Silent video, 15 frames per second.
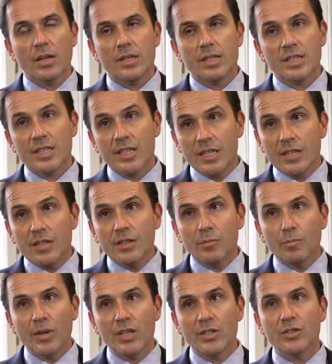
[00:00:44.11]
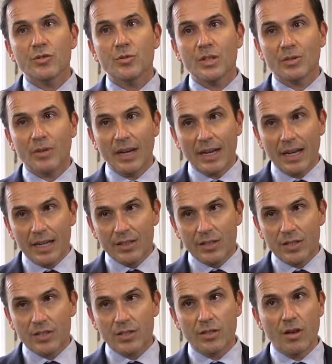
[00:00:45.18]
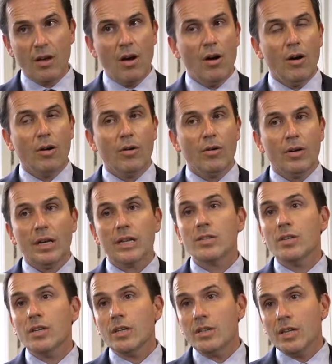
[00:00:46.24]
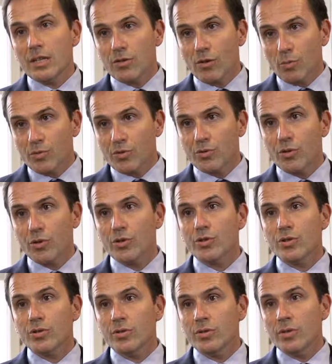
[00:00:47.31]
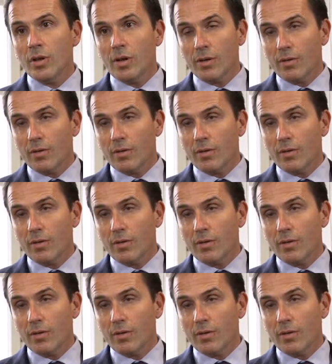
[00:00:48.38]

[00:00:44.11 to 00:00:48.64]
seen in patients with rhinitis are actually nasal obstruction,